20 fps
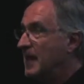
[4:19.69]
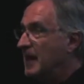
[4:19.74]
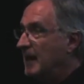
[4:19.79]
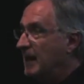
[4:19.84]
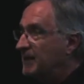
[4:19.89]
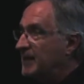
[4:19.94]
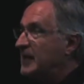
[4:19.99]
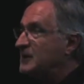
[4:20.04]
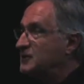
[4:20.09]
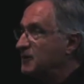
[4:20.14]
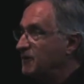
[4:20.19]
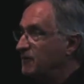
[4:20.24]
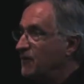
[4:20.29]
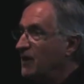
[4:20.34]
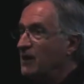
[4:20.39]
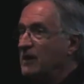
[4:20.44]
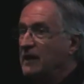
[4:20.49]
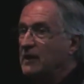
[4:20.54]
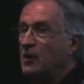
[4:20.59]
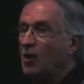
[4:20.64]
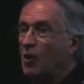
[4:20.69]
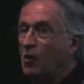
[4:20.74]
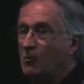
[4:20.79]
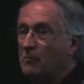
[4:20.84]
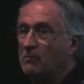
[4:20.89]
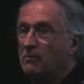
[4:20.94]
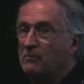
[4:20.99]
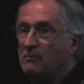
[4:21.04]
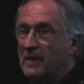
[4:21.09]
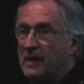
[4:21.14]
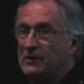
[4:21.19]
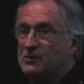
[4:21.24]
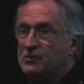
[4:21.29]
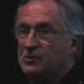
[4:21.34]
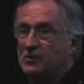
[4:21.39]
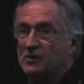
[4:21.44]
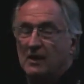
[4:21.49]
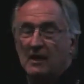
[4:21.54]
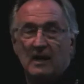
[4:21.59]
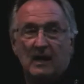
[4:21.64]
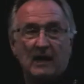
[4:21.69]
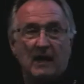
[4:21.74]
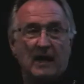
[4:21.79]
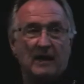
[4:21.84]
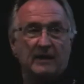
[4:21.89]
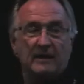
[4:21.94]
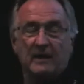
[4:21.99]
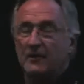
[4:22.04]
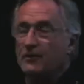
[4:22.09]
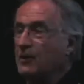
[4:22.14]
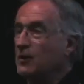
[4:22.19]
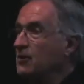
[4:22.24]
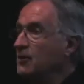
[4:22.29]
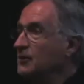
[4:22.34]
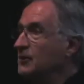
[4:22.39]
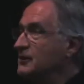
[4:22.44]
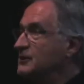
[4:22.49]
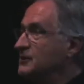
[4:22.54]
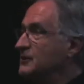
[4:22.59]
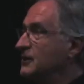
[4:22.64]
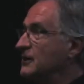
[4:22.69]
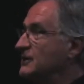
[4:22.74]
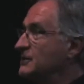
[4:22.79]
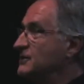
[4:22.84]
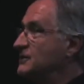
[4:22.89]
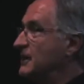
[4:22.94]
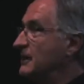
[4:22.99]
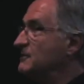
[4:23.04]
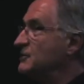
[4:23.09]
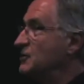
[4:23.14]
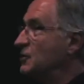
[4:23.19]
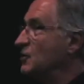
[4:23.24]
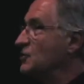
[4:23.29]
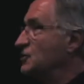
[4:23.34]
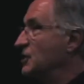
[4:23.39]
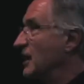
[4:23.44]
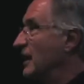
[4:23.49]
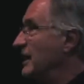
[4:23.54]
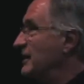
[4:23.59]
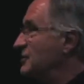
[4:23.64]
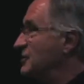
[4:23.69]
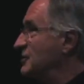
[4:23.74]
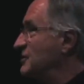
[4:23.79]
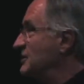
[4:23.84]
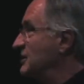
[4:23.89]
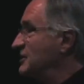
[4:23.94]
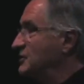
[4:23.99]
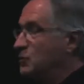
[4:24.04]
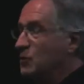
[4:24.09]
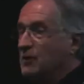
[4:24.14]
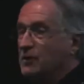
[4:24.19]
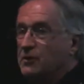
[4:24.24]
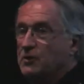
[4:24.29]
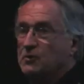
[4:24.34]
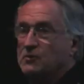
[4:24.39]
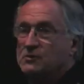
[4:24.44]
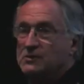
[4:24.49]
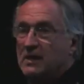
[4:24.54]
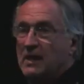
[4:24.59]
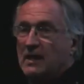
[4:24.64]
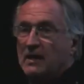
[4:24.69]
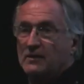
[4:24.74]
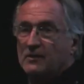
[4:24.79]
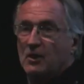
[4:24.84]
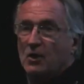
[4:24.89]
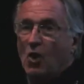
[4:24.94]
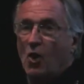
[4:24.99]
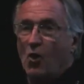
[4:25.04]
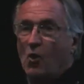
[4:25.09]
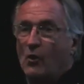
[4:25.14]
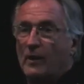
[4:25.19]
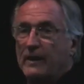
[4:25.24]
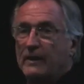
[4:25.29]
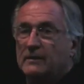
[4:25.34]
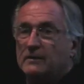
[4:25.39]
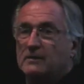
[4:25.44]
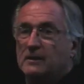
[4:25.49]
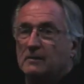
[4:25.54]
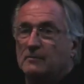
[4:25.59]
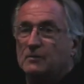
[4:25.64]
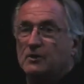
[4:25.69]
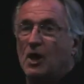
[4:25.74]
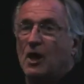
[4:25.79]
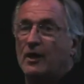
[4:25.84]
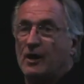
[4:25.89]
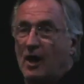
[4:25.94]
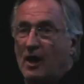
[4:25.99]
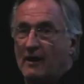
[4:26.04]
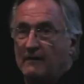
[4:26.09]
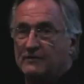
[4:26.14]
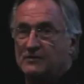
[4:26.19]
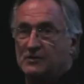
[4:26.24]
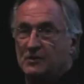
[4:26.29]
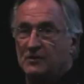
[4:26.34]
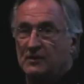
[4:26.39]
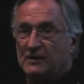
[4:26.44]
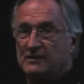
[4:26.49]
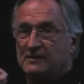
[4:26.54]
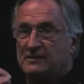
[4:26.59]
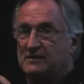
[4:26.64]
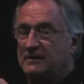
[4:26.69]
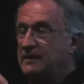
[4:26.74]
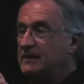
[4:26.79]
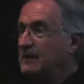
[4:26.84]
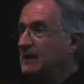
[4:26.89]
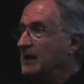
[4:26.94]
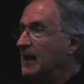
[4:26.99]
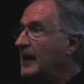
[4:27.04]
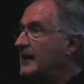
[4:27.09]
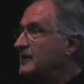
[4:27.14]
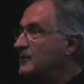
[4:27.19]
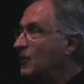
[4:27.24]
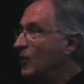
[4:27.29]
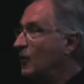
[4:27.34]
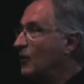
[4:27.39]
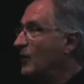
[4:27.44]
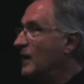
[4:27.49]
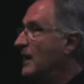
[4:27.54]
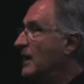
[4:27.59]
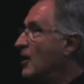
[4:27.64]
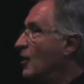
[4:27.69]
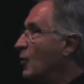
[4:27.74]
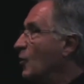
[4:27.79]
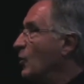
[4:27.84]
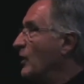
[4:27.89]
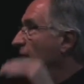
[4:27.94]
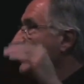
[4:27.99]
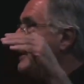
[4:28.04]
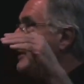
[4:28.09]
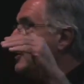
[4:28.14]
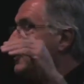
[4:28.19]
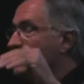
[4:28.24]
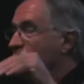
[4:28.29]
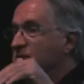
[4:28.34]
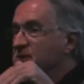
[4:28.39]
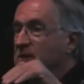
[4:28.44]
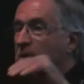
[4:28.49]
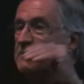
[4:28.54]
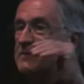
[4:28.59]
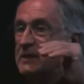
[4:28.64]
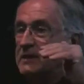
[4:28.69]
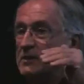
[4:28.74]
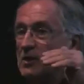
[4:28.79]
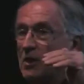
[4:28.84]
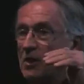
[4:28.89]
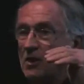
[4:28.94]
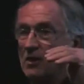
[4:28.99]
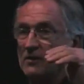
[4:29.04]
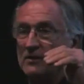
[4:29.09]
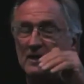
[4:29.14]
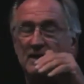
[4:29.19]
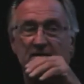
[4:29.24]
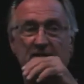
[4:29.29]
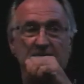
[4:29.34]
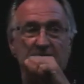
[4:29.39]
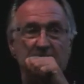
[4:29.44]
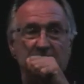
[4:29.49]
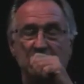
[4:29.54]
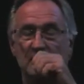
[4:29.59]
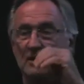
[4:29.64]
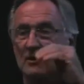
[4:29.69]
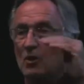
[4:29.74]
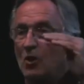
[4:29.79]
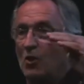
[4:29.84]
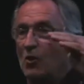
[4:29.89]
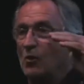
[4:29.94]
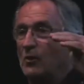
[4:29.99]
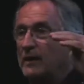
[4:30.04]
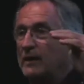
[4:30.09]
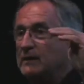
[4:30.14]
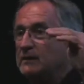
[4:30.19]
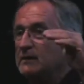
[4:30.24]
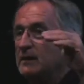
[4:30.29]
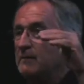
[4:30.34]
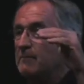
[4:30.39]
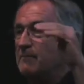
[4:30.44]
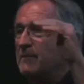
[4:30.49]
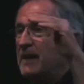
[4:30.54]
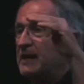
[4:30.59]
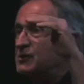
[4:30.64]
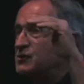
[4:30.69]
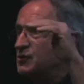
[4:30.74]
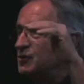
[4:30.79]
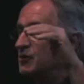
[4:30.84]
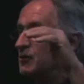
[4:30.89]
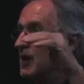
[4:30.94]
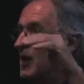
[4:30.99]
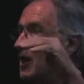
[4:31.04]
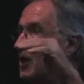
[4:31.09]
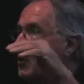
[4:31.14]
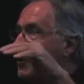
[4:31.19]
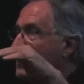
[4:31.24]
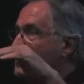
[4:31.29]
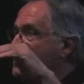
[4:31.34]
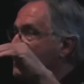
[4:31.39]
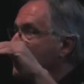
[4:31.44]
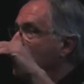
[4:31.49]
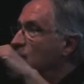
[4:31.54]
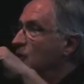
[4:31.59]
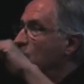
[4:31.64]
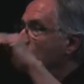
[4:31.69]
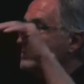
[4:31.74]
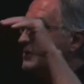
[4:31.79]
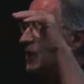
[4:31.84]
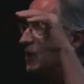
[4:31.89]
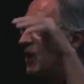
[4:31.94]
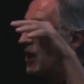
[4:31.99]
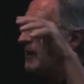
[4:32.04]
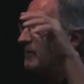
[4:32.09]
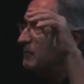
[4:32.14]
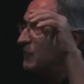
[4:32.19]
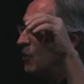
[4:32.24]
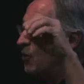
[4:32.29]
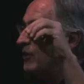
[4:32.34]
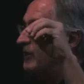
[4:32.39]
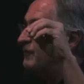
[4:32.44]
and that's a fairly low measure. Some social agencies will use the low income cutoff, so that's the LICO. We use something called the low income measure, which includes a lot more